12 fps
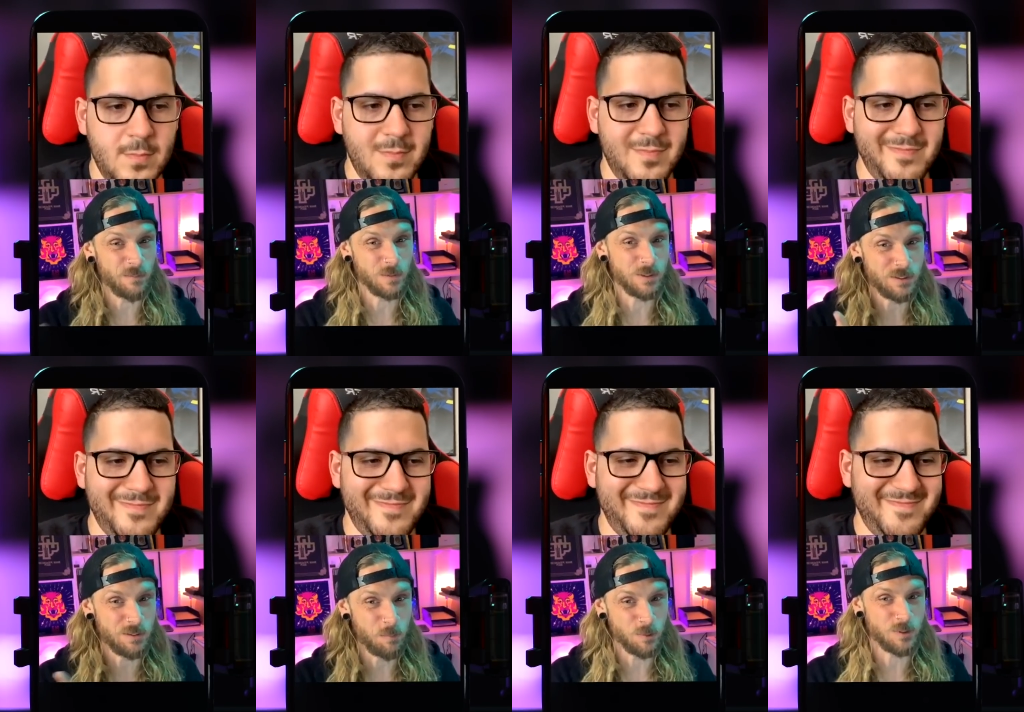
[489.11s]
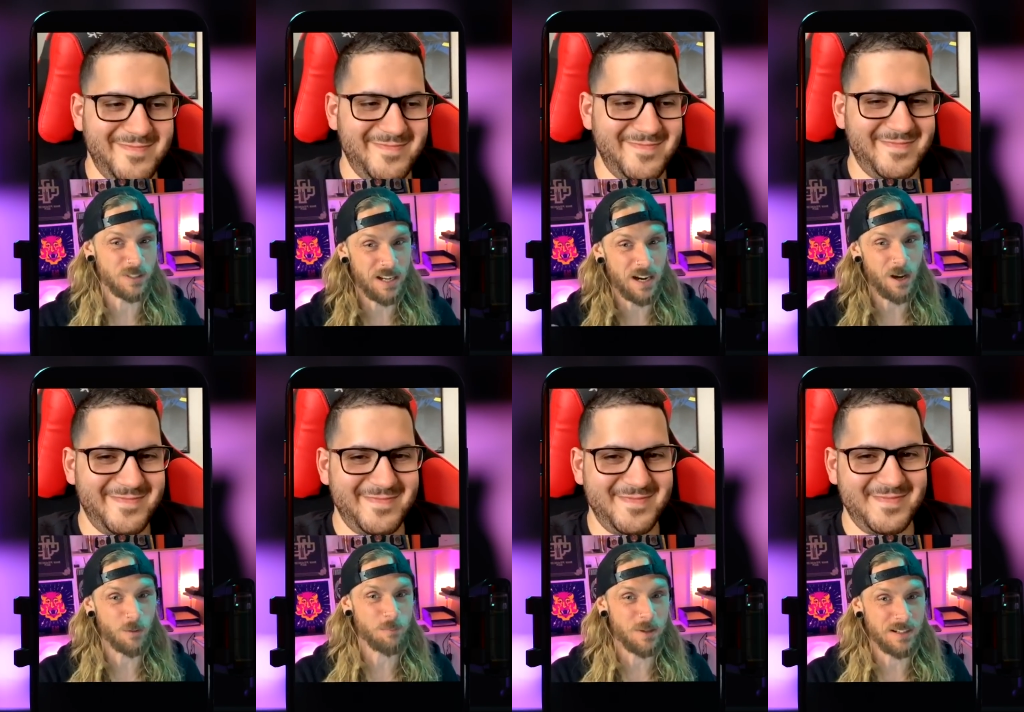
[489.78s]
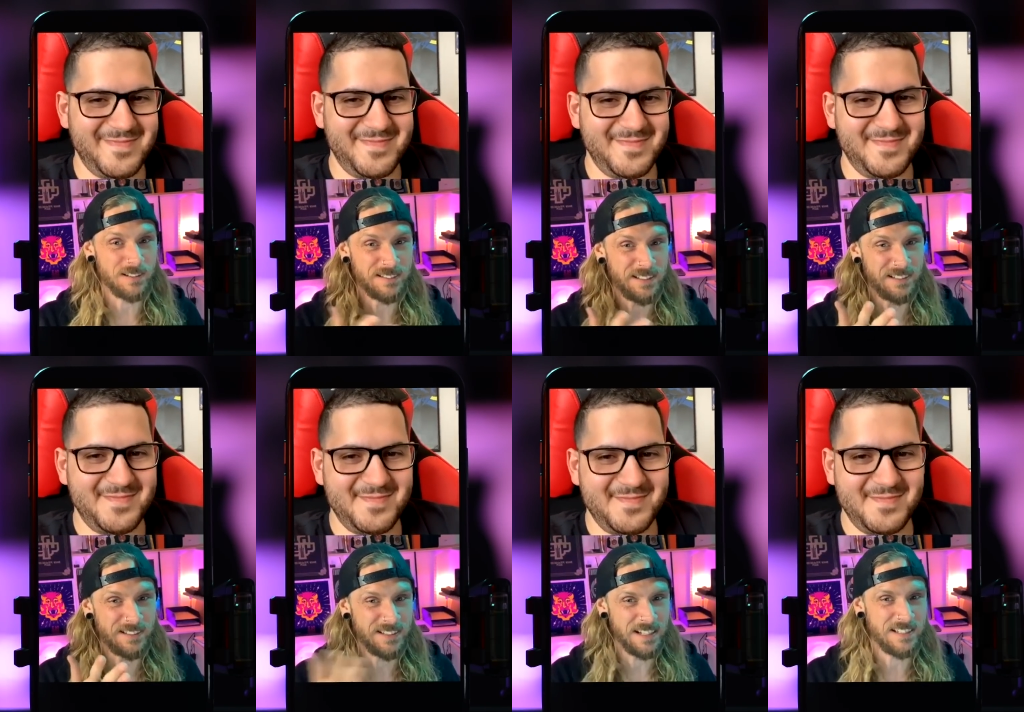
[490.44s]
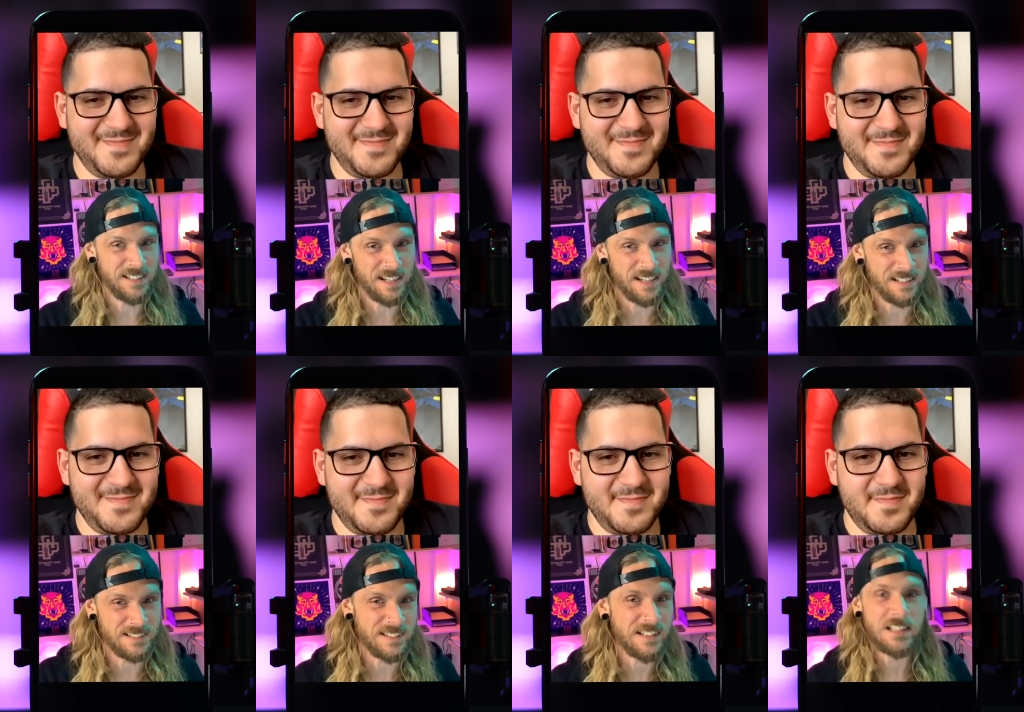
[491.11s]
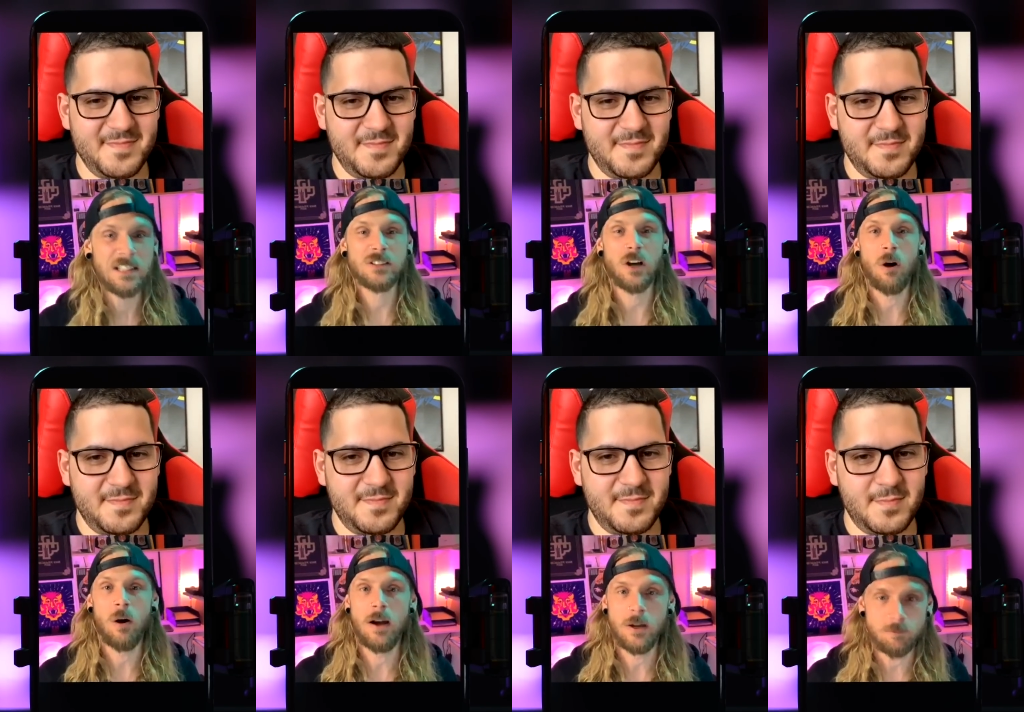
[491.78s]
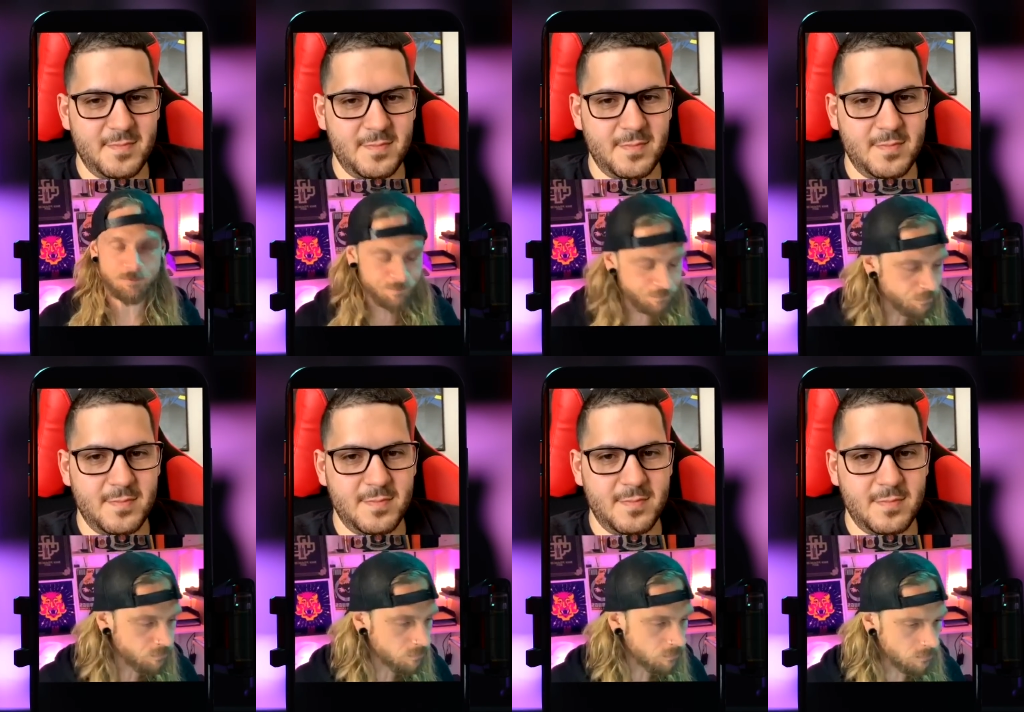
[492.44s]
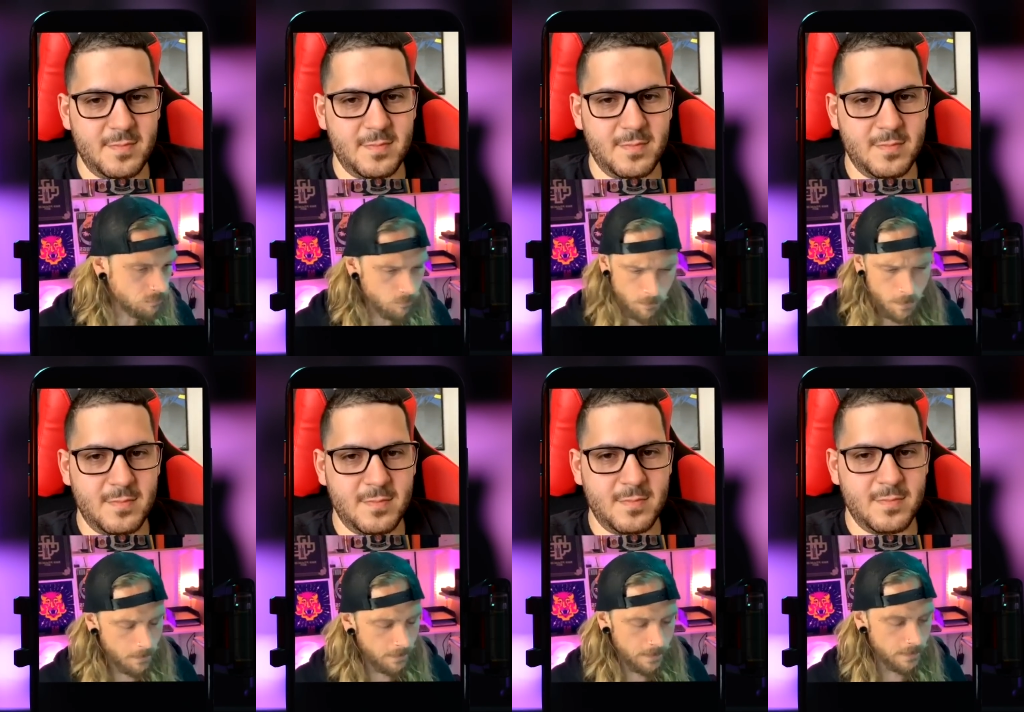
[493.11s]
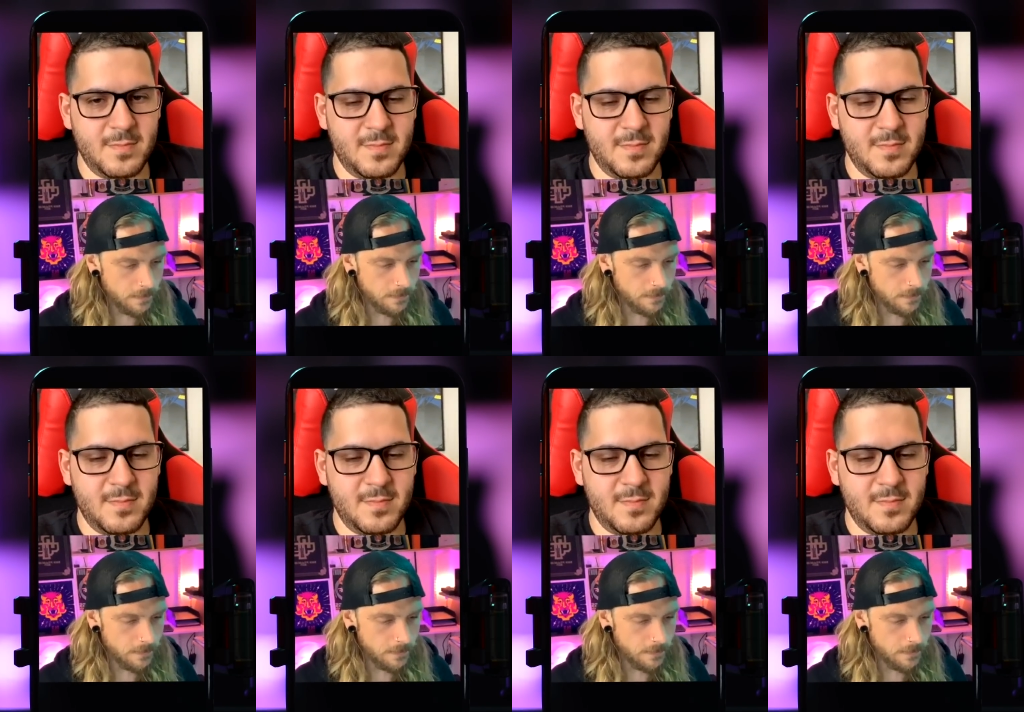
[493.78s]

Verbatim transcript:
Speaker 1: was supposed to get out but did, not So um, and uh,